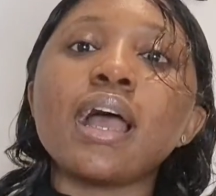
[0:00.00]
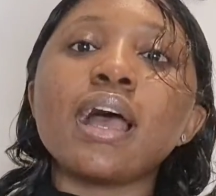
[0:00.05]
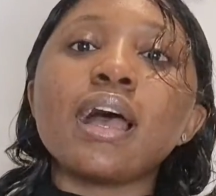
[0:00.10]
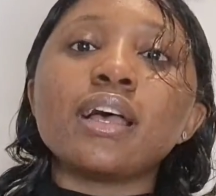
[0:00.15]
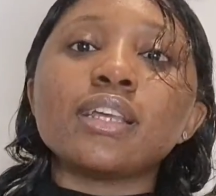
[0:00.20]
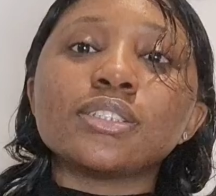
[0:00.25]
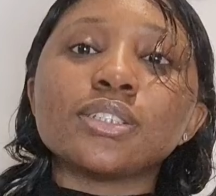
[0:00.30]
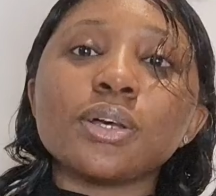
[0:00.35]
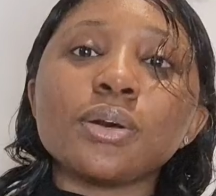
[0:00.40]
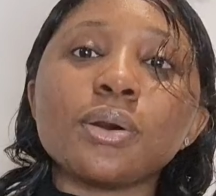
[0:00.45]

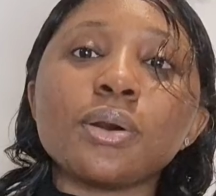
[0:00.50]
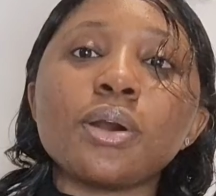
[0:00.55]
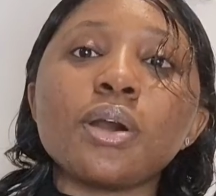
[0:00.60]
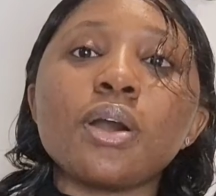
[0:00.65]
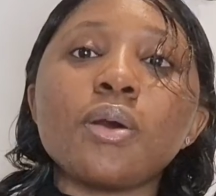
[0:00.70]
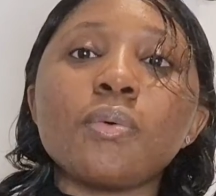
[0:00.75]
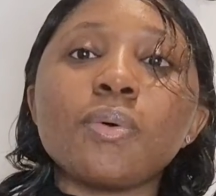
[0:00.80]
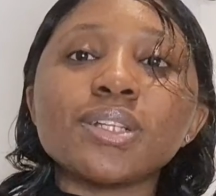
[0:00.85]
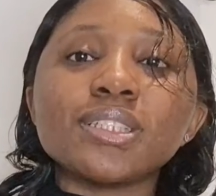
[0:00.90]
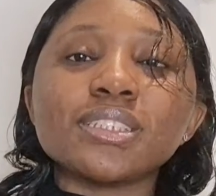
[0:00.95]
So
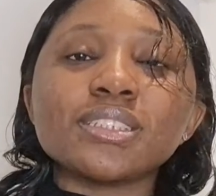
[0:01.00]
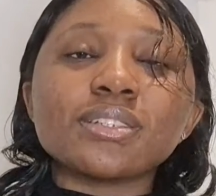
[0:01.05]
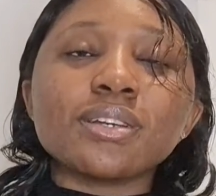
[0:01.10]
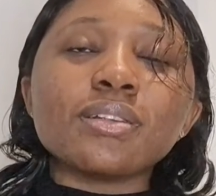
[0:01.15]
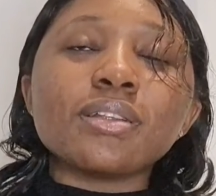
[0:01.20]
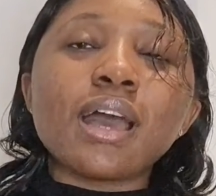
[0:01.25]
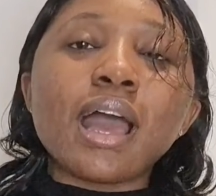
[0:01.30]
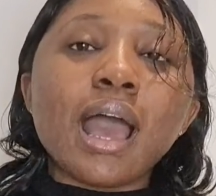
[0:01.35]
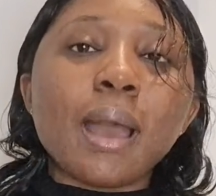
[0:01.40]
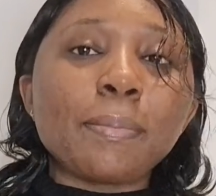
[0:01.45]
what is going
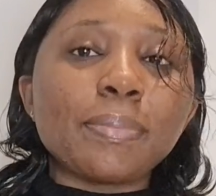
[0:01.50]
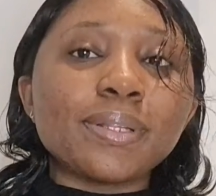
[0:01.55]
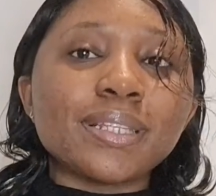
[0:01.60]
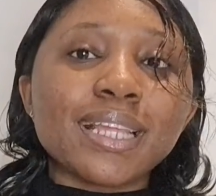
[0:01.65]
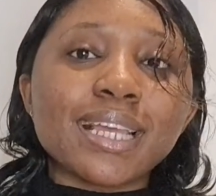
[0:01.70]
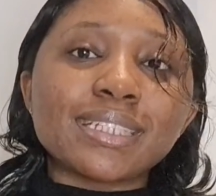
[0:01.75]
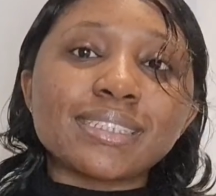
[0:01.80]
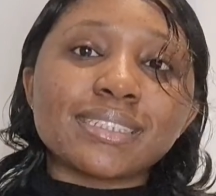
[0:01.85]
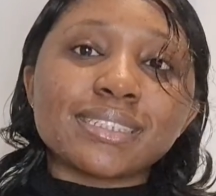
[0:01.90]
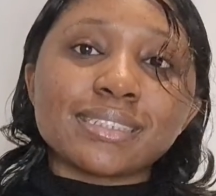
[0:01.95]
to happen
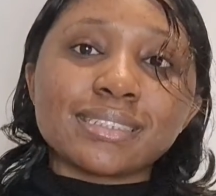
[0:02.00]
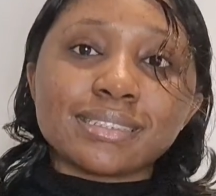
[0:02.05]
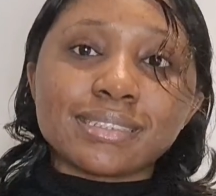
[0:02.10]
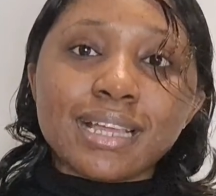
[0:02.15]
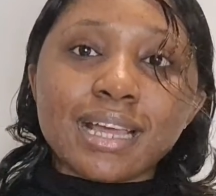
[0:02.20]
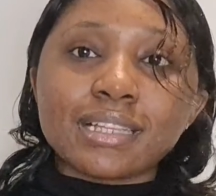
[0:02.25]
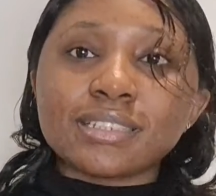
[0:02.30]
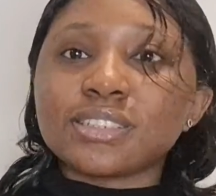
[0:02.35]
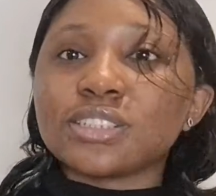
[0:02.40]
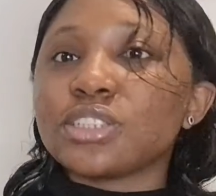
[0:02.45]
next is
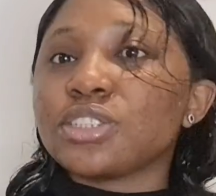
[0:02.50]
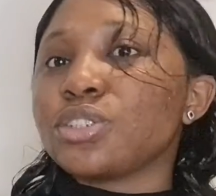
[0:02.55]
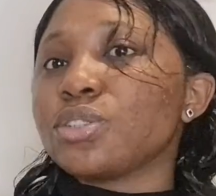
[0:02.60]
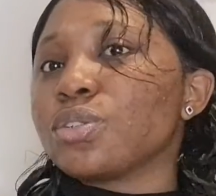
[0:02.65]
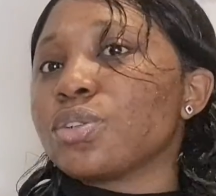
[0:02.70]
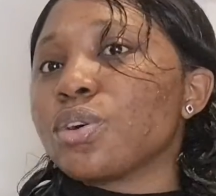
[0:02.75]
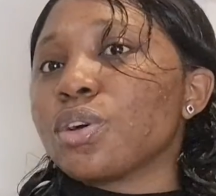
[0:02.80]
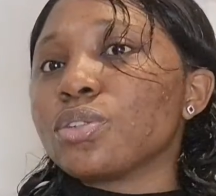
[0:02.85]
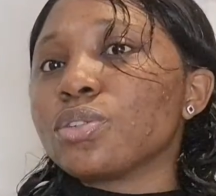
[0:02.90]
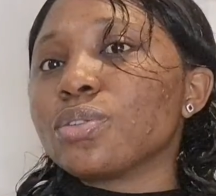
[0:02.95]
that you're
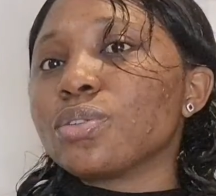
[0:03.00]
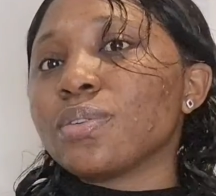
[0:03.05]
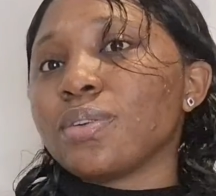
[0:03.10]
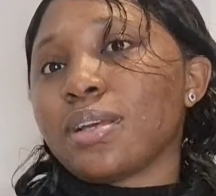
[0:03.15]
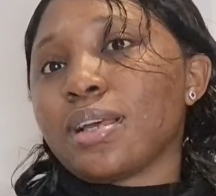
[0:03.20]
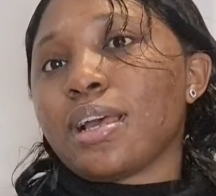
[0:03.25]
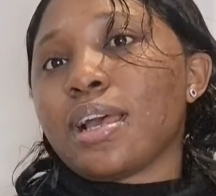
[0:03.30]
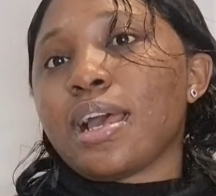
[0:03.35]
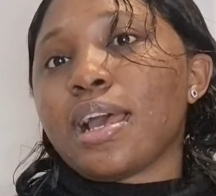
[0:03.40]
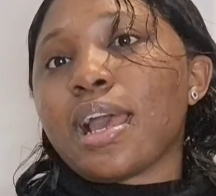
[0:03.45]
going to
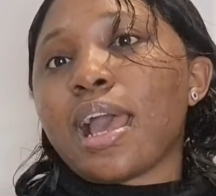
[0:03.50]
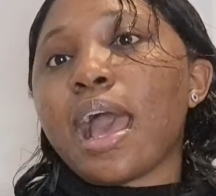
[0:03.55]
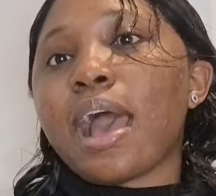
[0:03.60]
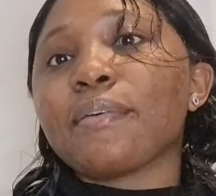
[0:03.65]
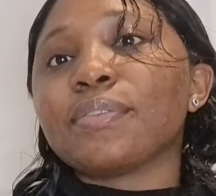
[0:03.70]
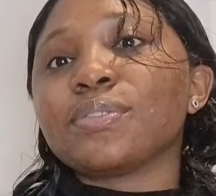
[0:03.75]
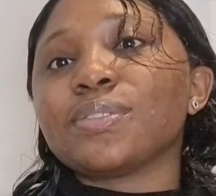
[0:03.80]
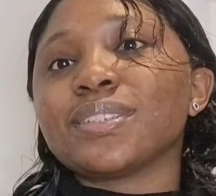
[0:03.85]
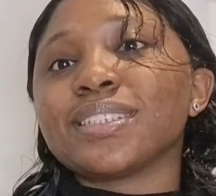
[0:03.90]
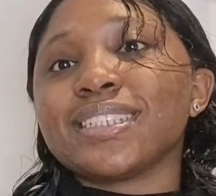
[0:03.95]

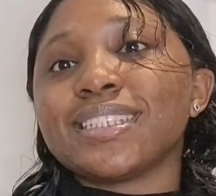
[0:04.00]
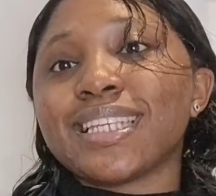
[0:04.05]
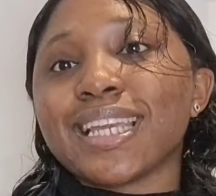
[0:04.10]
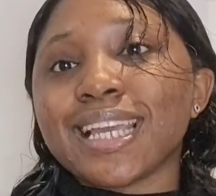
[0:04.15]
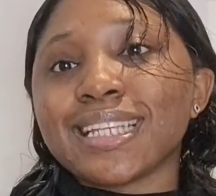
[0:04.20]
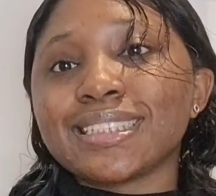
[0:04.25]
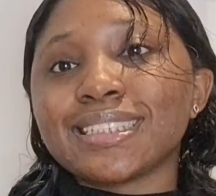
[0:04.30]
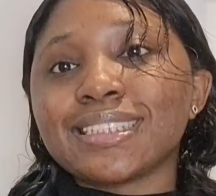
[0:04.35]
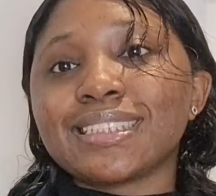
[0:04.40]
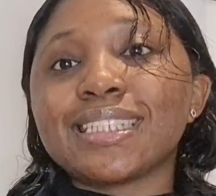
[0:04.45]
have to
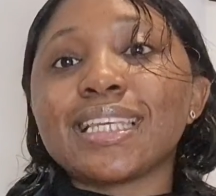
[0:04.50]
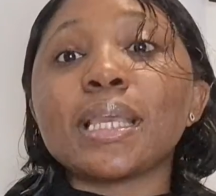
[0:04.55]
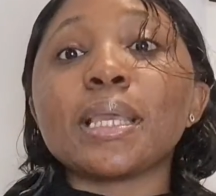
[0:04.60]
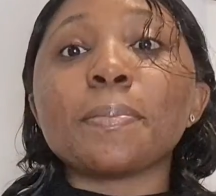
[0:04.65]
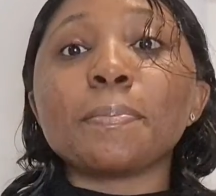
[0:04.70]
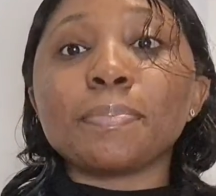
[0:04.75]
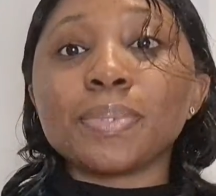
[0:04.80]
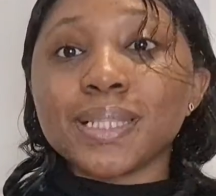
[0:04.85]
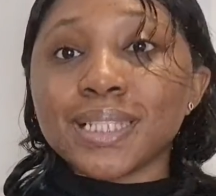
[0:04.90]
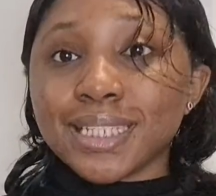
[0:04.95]
get a
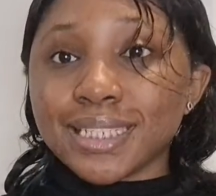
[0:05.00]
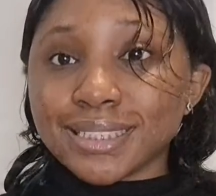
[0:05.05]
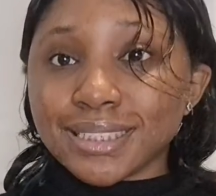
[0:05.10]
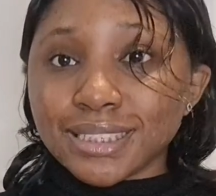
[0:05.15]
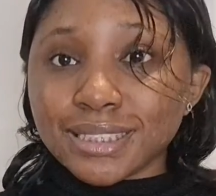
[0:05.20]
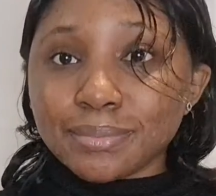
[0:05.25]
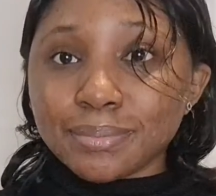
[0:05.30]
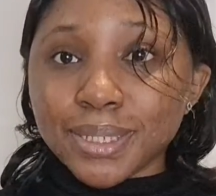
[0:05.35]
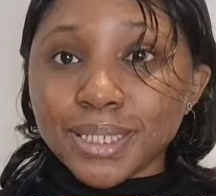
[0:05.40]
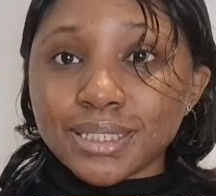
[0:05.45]

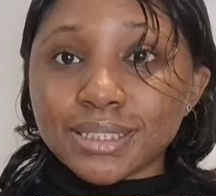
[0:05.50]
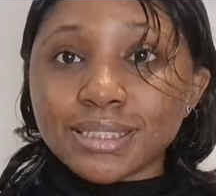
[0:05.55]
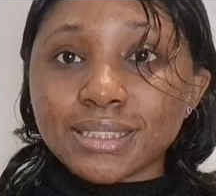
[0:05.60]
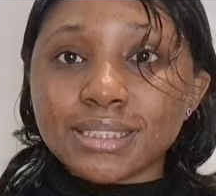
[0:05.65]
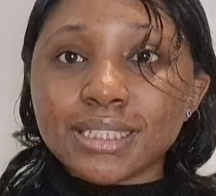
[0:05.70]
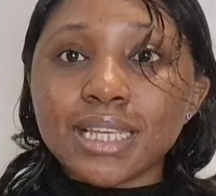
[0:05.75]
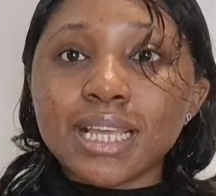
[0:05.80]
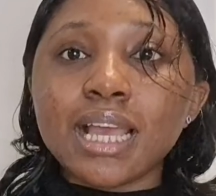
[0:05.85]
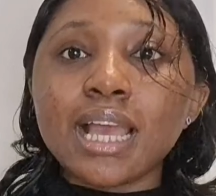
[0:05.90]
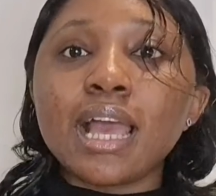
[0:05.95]

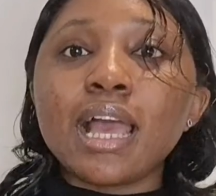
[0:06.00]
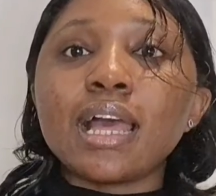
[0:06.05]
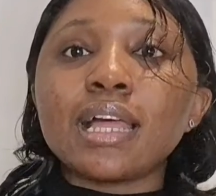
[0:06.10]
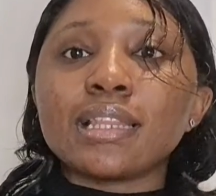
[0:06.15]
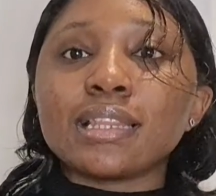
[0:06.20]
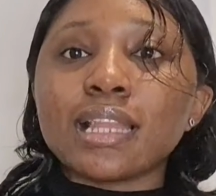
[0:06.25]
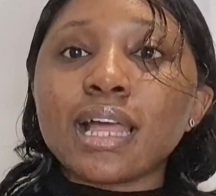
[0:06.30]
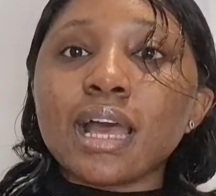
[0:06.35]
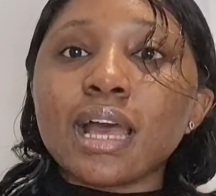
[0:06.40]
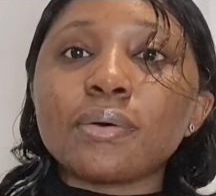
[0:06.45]
placement.
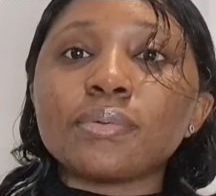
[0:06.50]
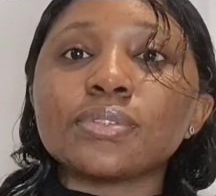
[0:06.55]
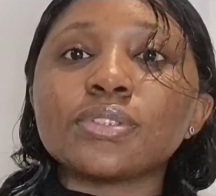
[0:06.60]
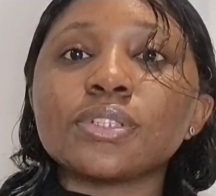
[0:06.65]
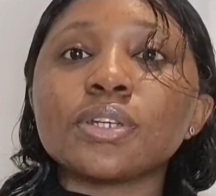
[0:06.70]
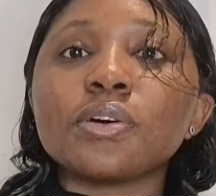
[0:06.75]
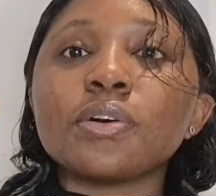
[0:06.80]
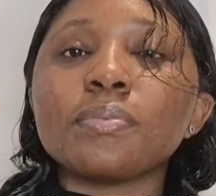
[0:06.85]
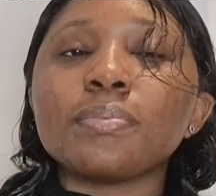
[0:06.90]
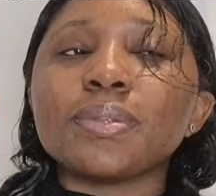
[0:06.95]
Now
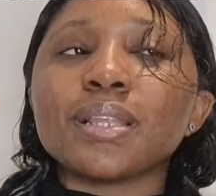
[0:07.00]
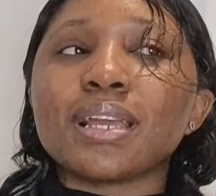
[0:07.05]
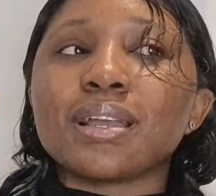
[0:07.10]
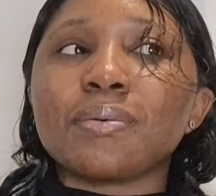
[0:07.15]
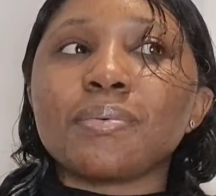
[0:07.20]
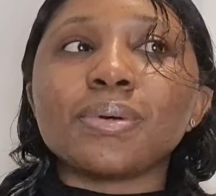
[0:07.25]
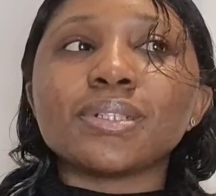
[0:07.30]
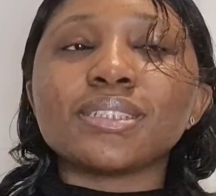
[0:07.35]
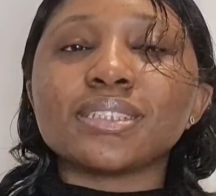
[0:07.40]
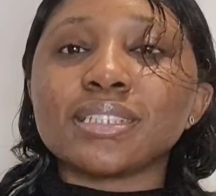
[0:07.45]
someone will be like,
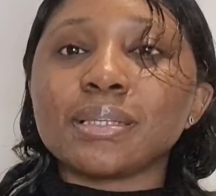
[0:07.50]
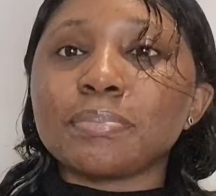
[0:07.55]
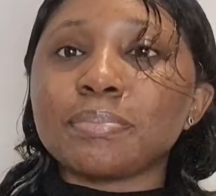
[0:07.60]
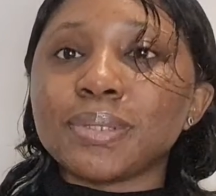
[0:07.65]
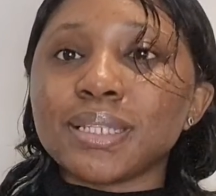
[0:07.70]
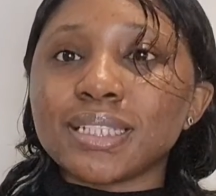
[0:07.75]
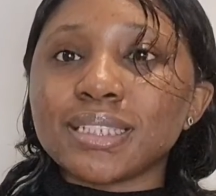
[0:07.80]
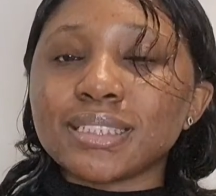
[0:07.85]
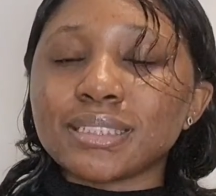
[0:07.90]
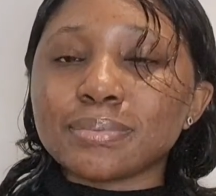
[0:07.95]
what's a
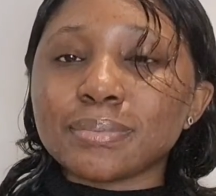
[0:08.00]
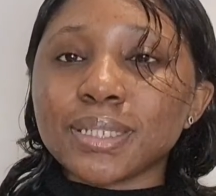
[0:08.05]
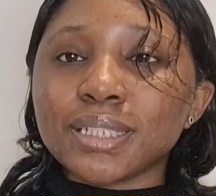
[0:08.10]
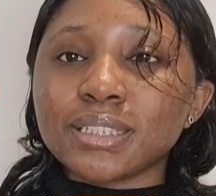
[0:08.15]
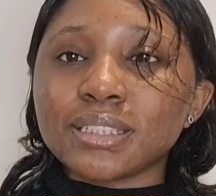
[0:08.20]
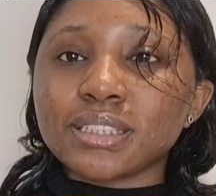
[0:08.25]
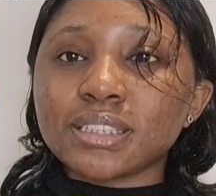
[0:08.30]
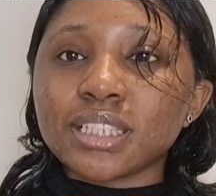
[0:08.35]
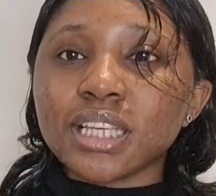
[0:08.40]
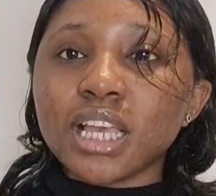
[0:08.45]

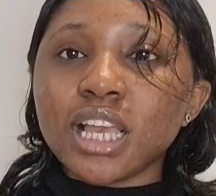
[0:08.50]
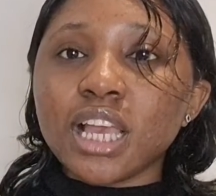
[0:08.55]
placement?